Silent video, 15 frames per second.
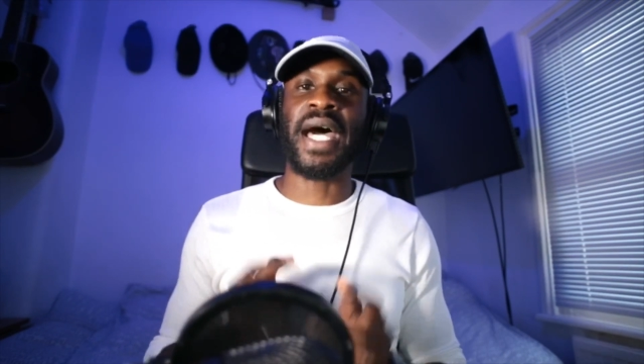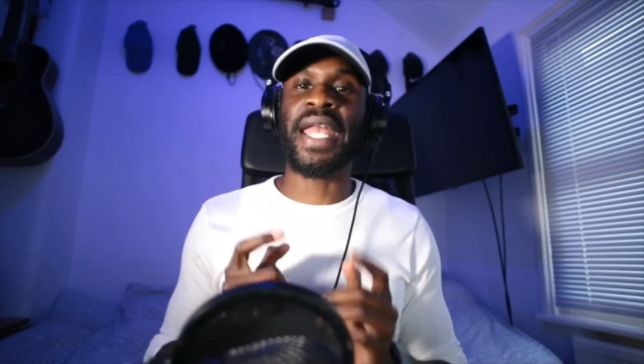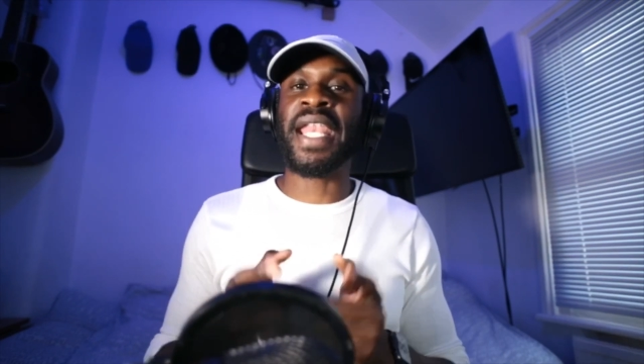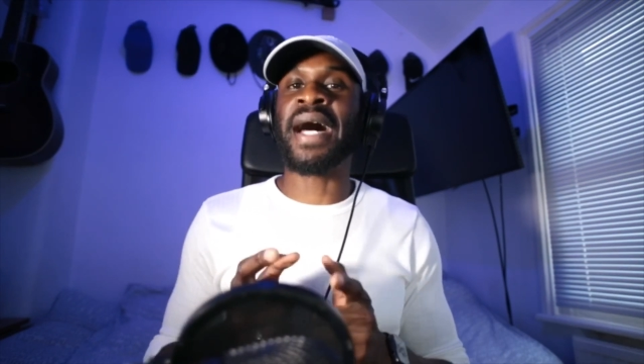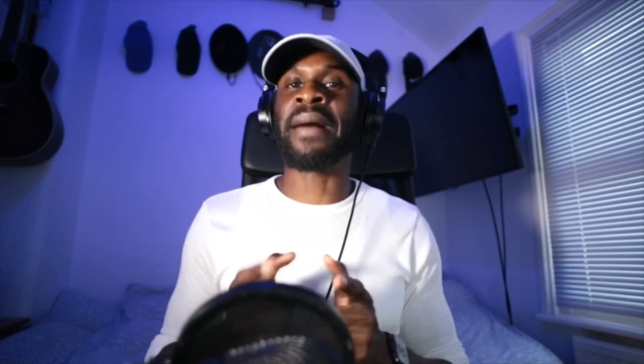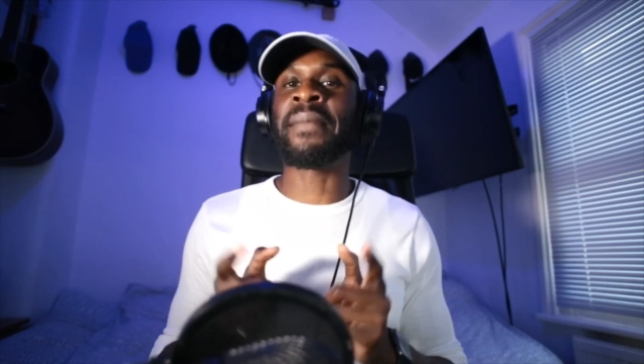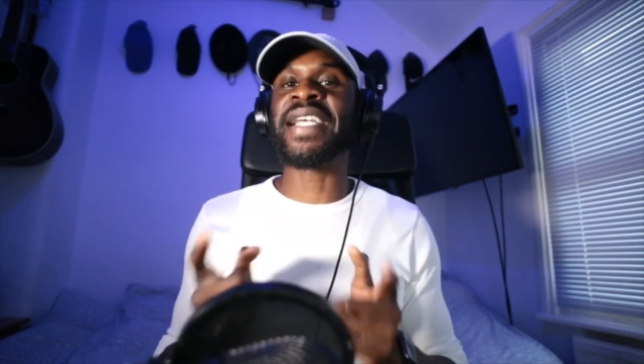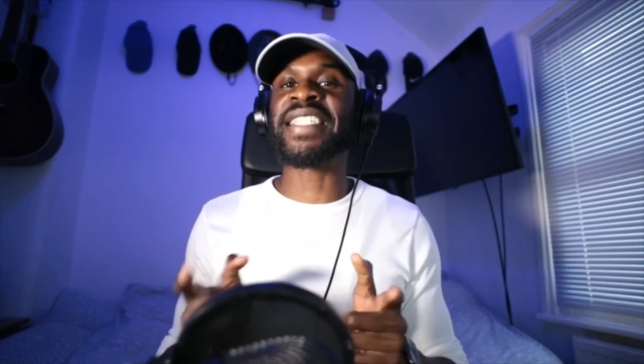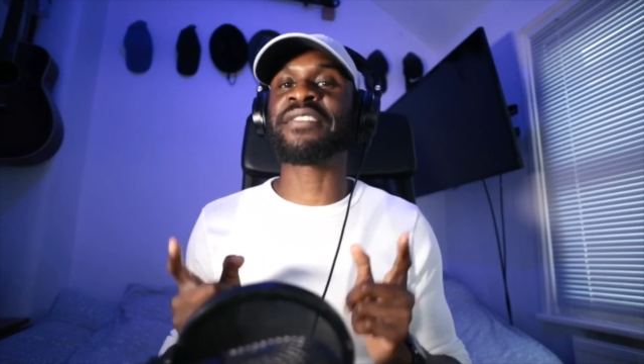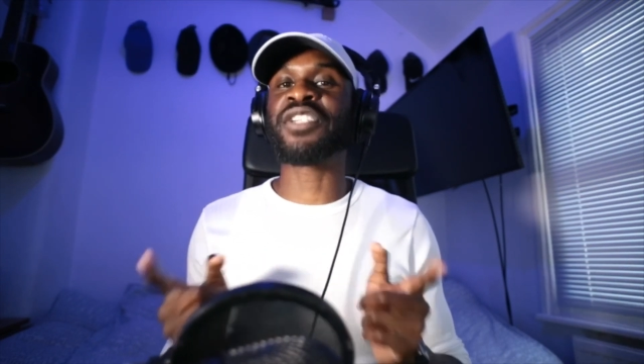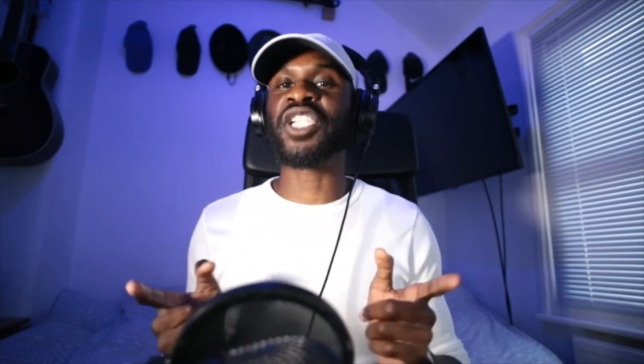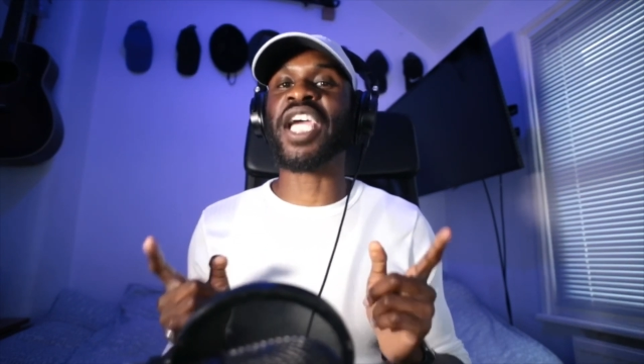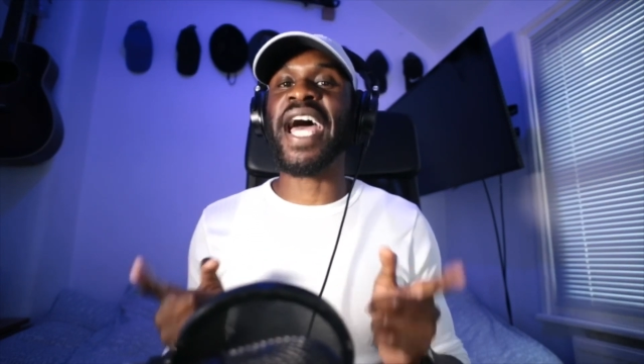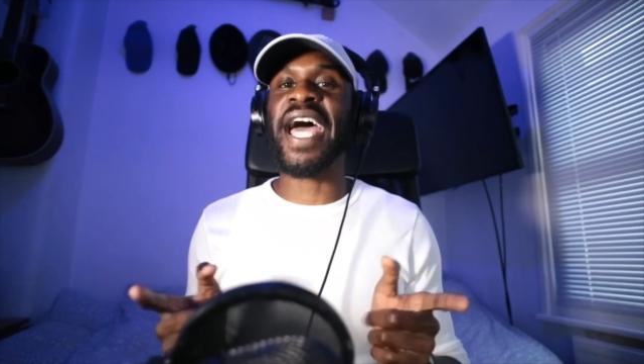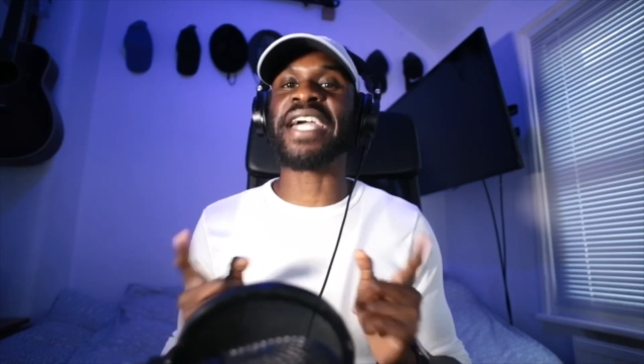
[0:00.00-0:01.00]
And now a massive
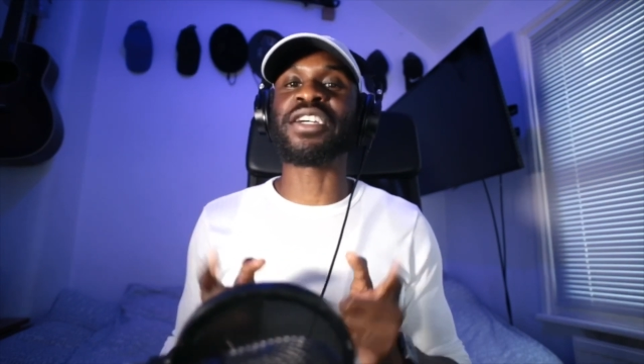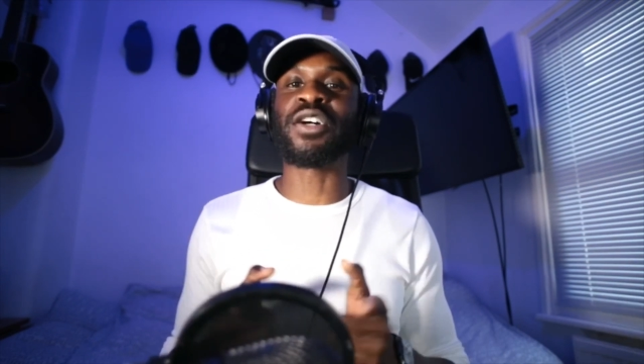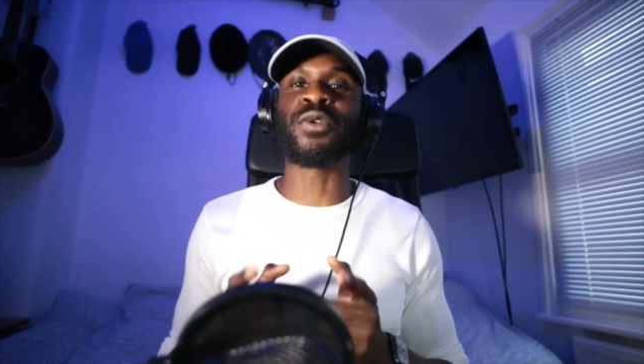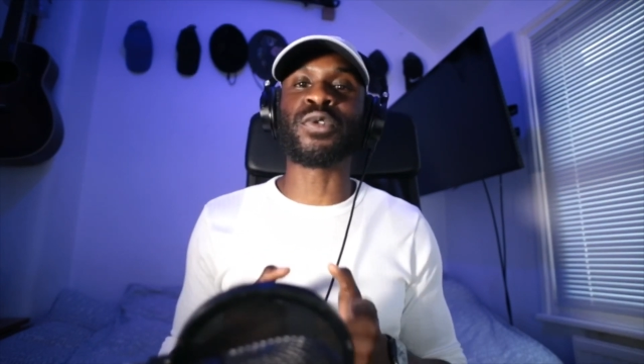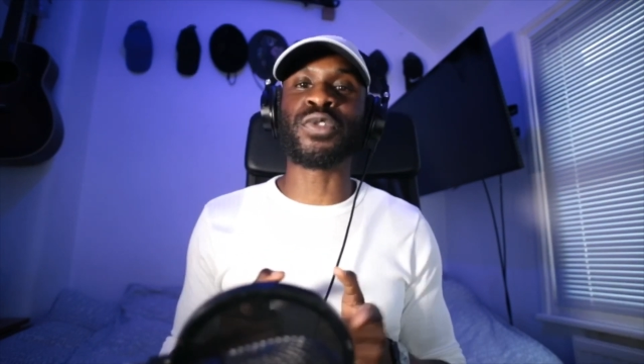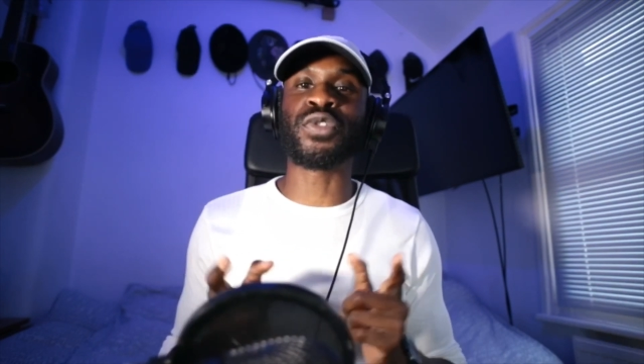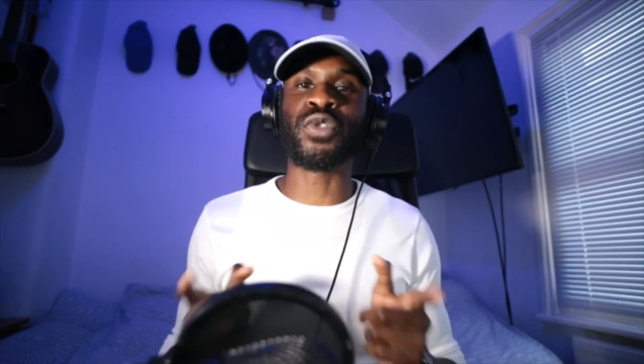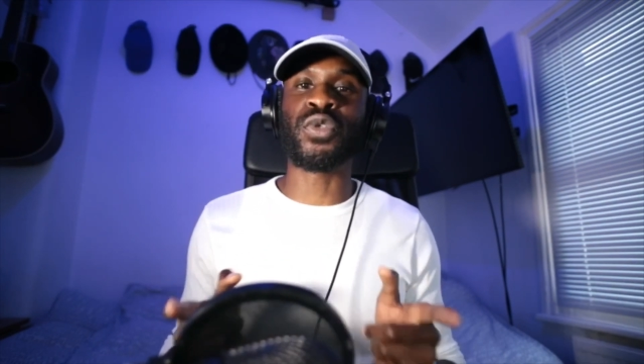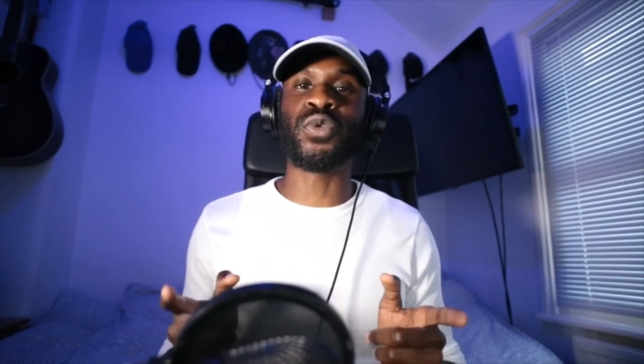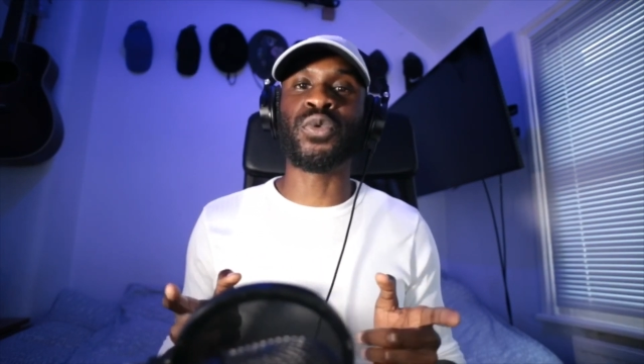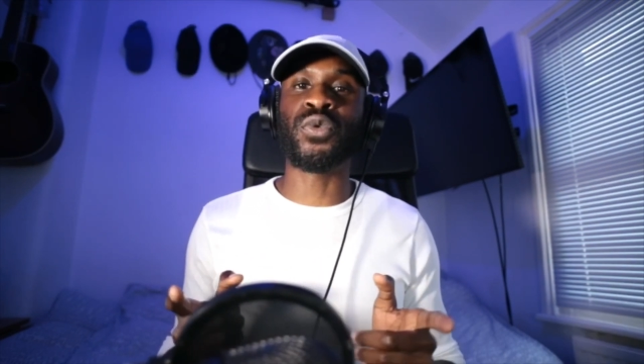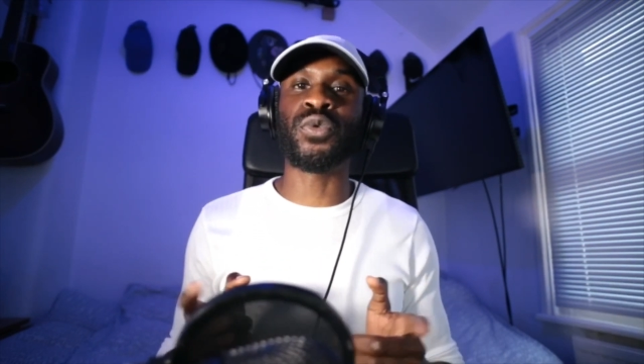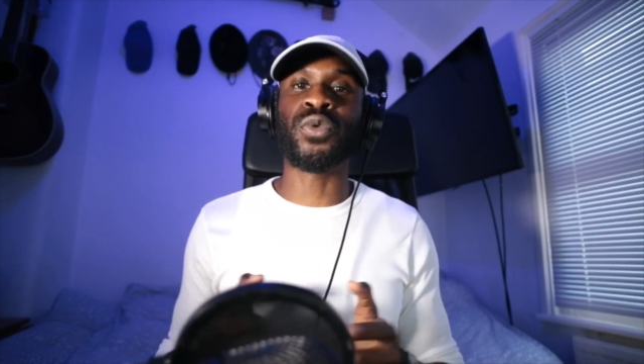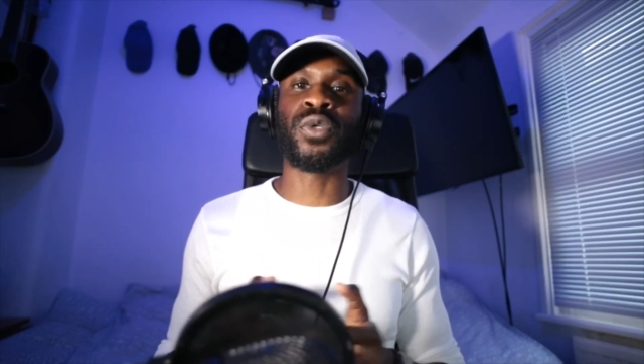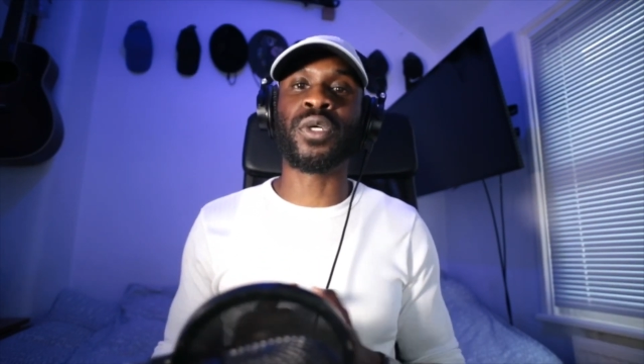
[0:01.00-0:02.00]
shout out goes
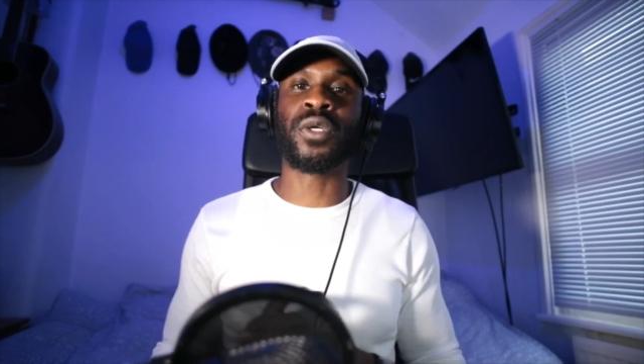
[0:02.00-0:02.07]
to...